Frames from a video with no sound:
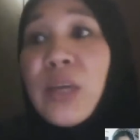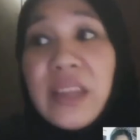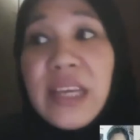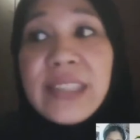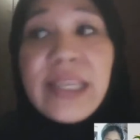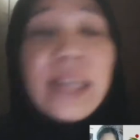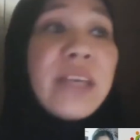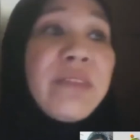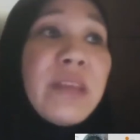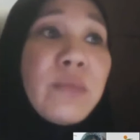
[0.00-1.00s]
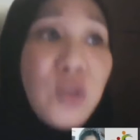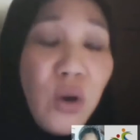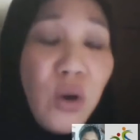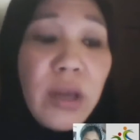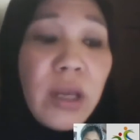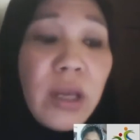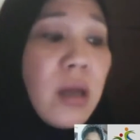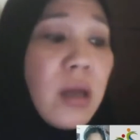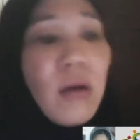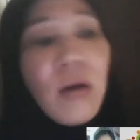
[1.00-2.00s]
things that give them joy
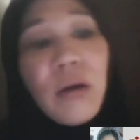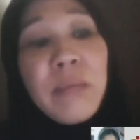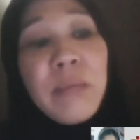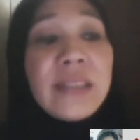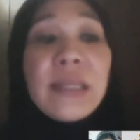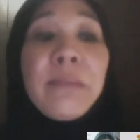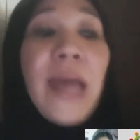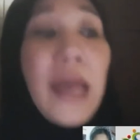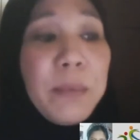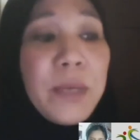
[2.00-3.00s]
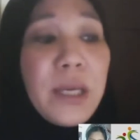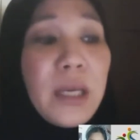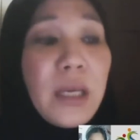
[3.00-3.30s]
or makes them happy,